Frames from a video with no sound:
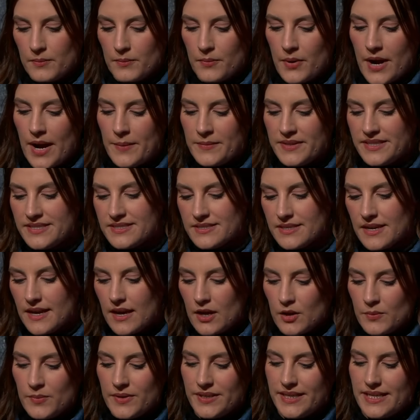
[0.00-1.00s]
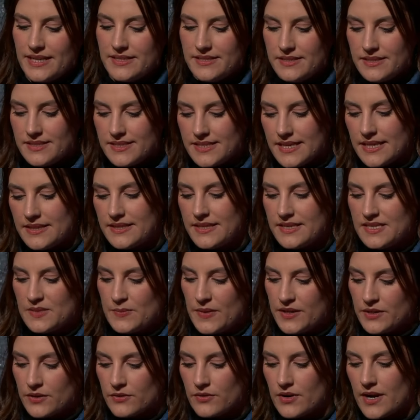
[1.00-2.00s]
Prime Minister Albanese said there's
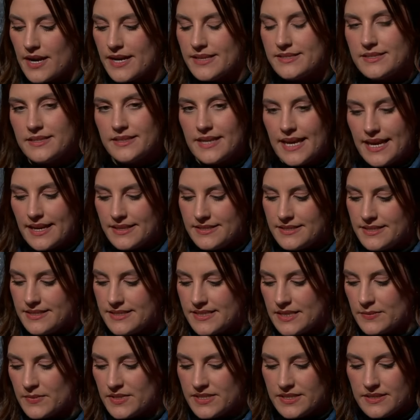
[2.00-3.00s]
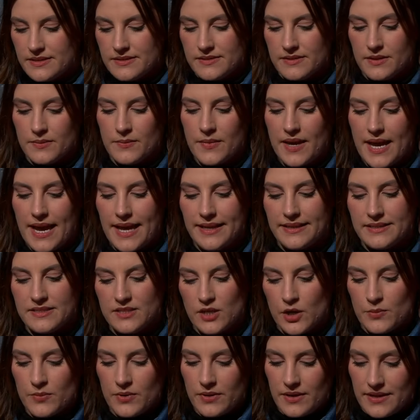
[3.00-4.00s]
been a rise in anti-Semitism and
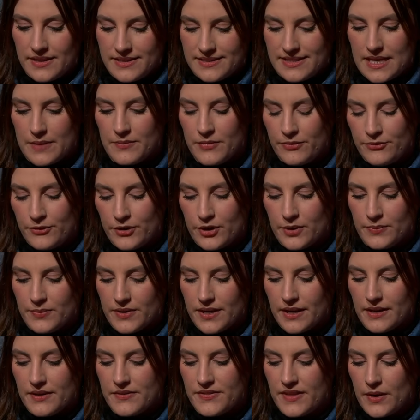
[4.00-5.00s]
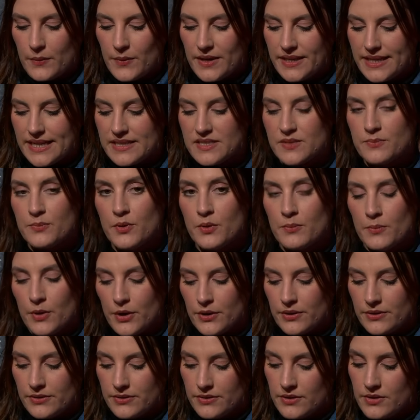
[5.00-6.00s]
Islamophobia that we need to
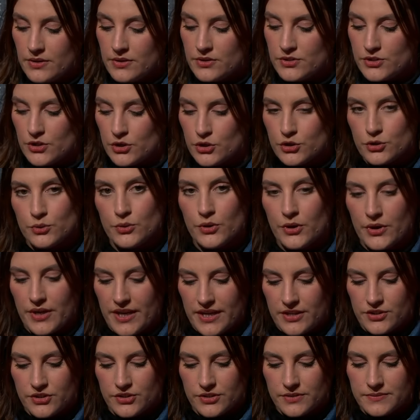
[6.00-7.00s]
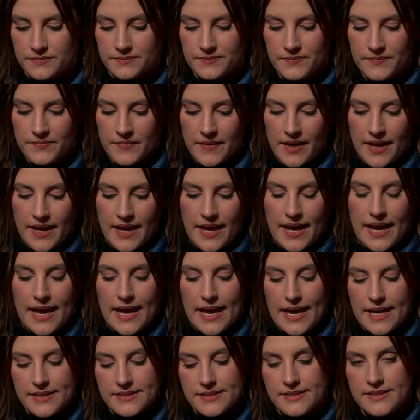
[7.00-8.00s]
promote social cohesion.
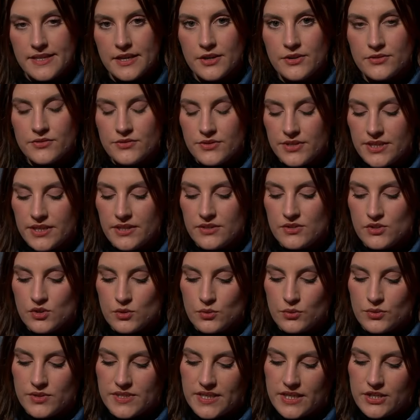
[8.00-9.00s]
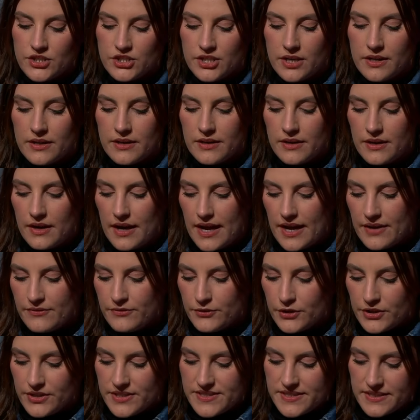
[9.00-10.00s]
As a secondary school teacher, I have
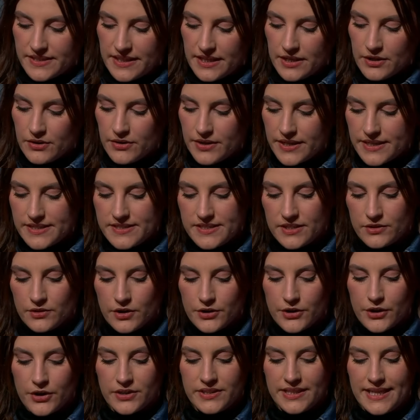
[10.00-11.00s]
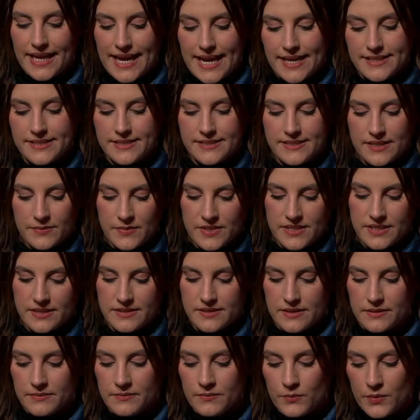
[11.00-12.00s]
noticed an increase in not only
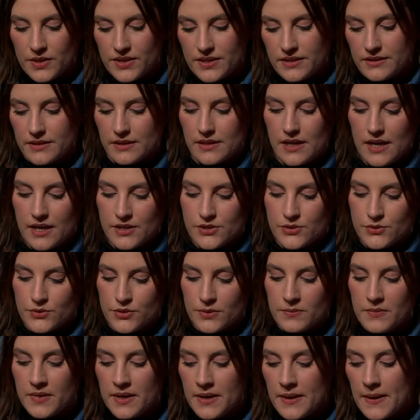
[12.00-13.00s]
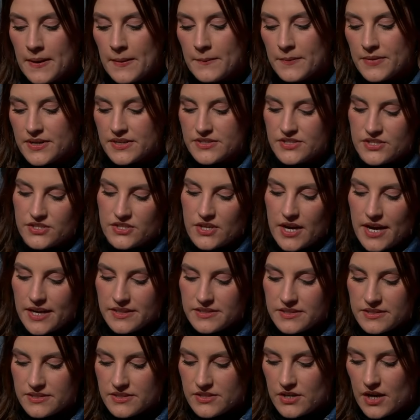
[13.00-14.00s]
anti-Semitism within the classroom, but a desire
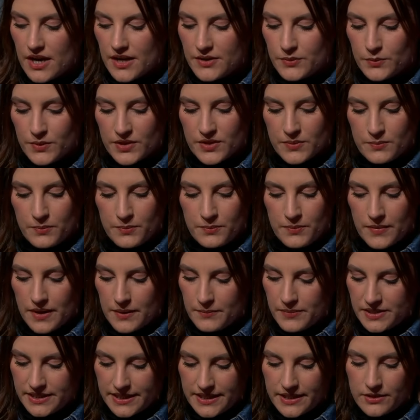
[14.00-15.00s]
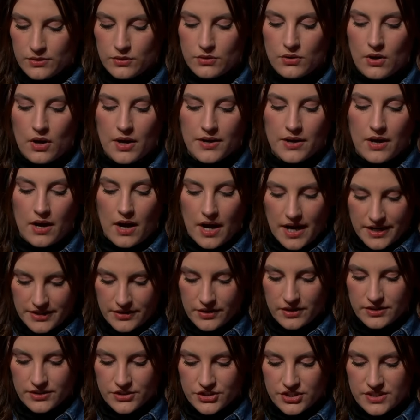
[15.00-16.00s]
to side with political
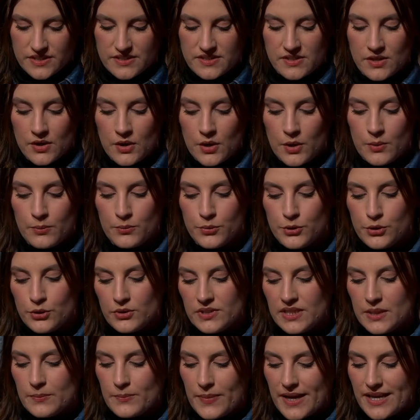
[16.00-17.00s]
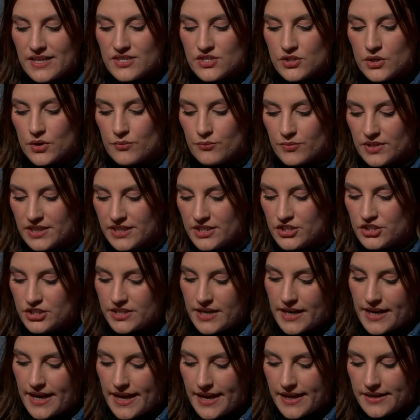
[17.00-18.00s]
ideologies purely based on religion
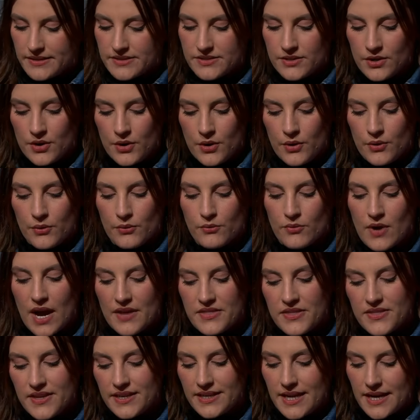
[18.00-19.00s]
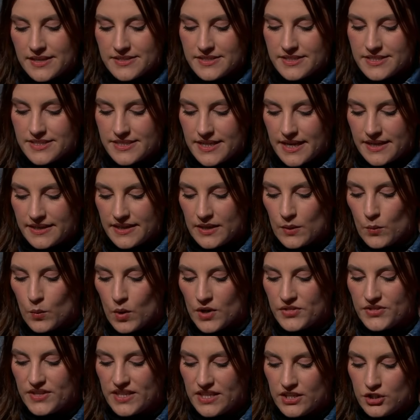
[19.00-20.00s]
at hand, rather than understanding
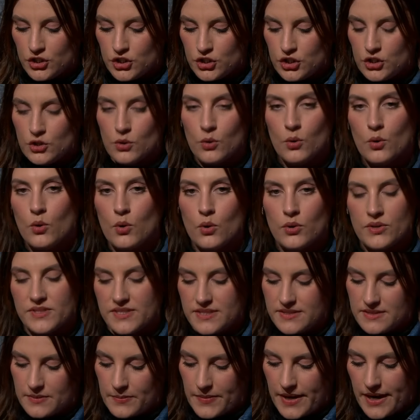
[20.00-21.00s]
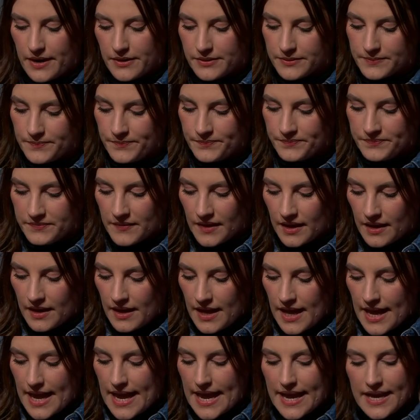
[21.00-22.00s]
what the issue or cause is about.
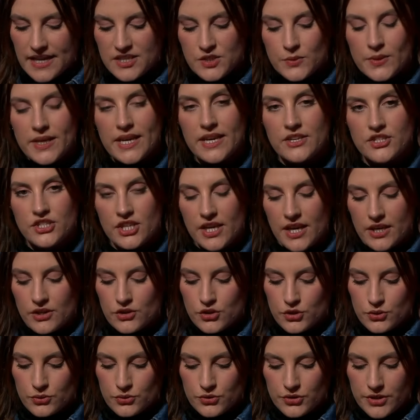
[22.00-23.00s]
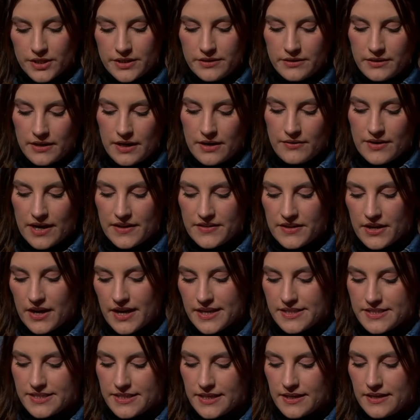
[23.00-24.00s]
How do we educate children around the
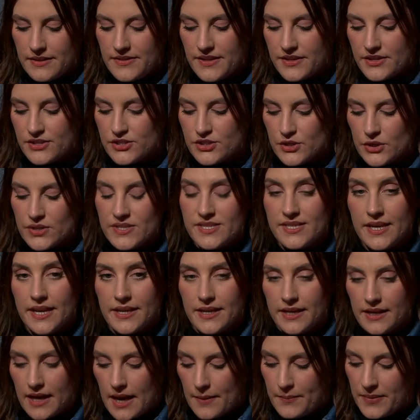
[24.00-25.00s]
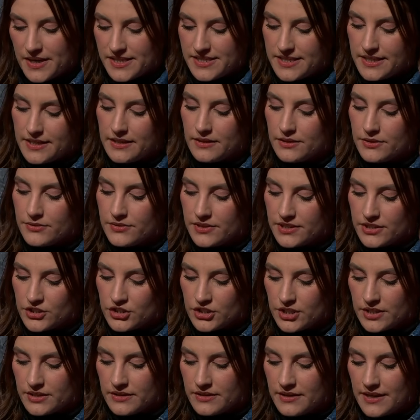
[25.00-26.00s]
idea that associating a particular
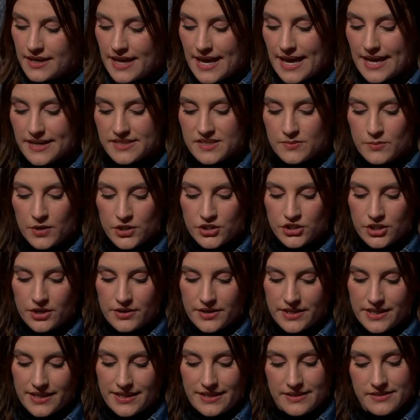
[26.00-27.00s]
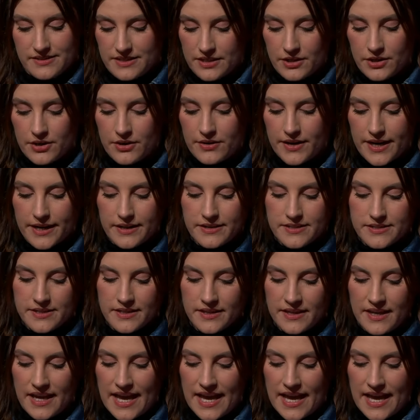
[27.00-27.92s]
religion as a majority is incorrect,